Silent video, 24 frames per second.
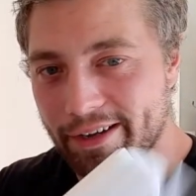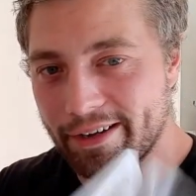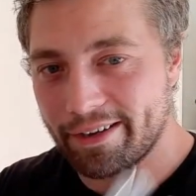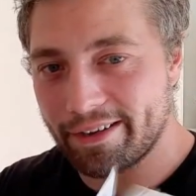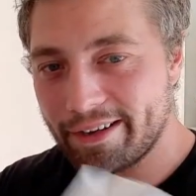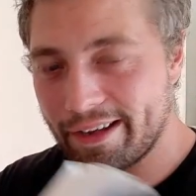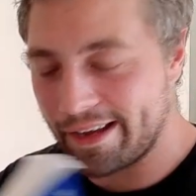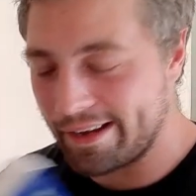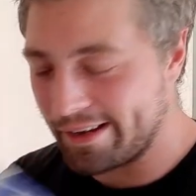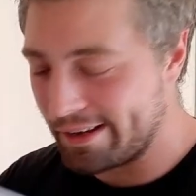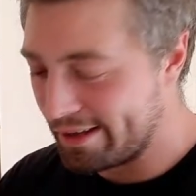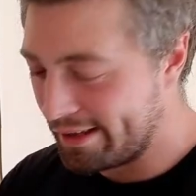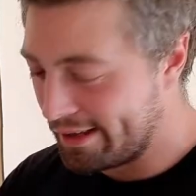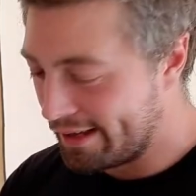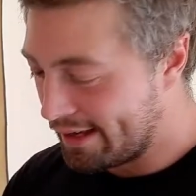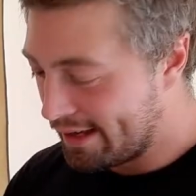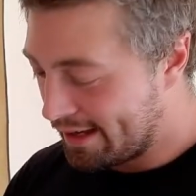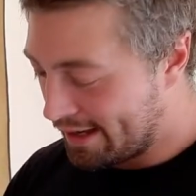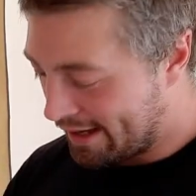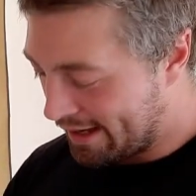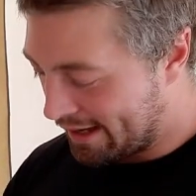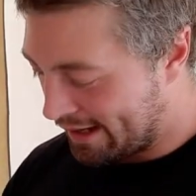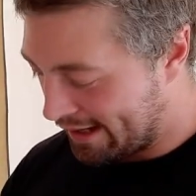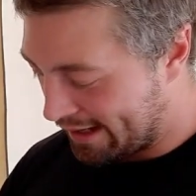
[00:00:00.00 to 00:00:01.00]
Okay,
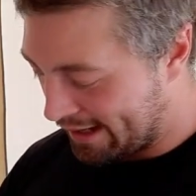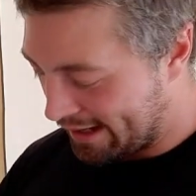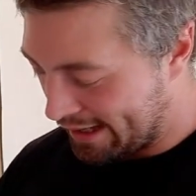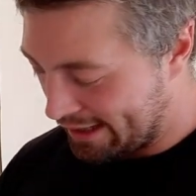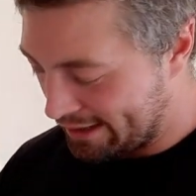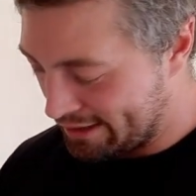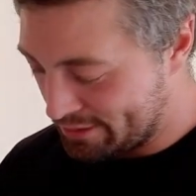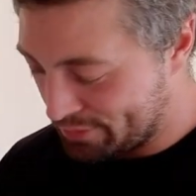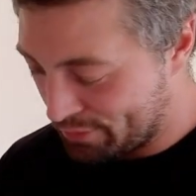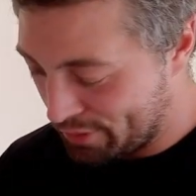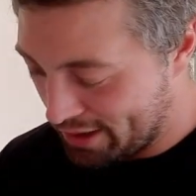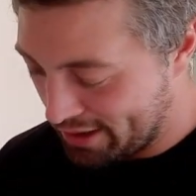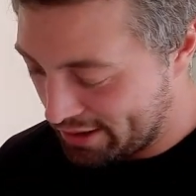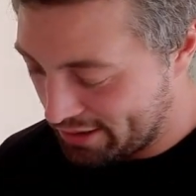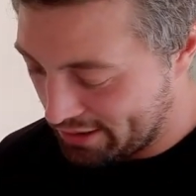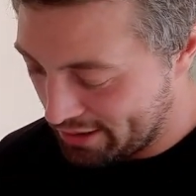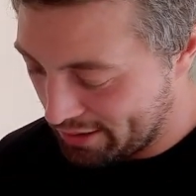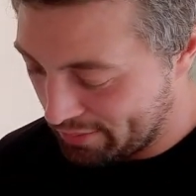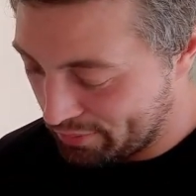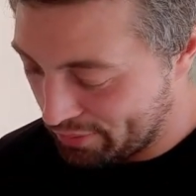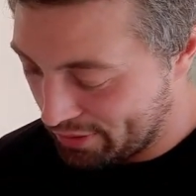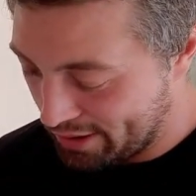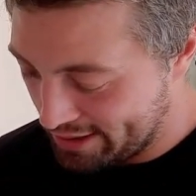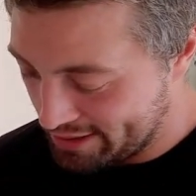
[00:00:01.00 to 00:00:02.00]
and it's worth the
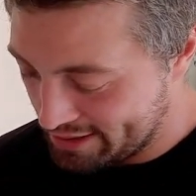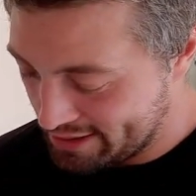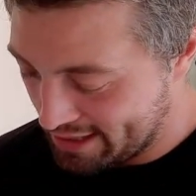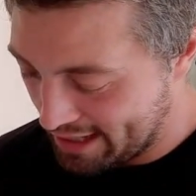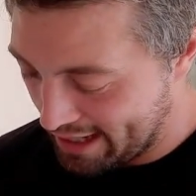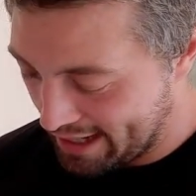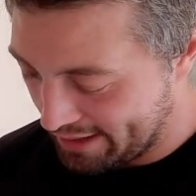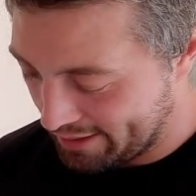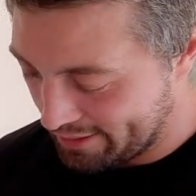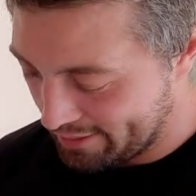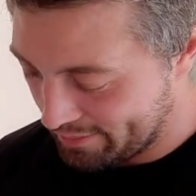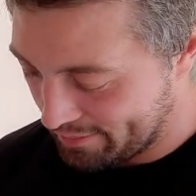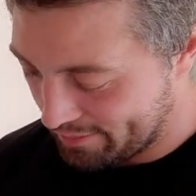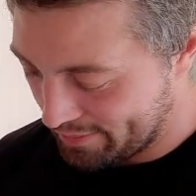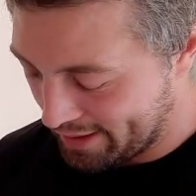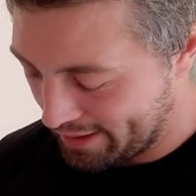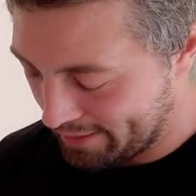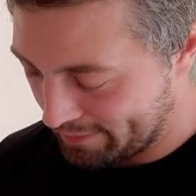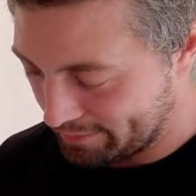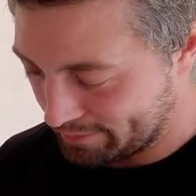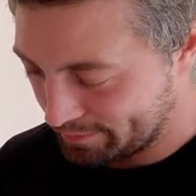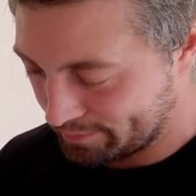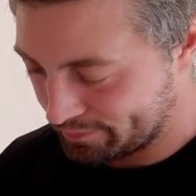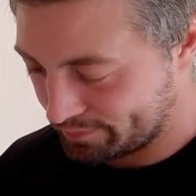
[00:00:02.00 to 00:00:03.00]
price tag. Yeah,